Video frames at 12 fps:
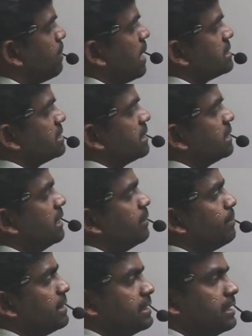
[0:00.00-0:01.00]
passing
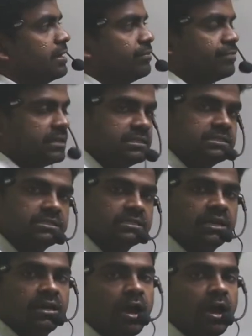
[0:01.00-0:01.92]
that method reference.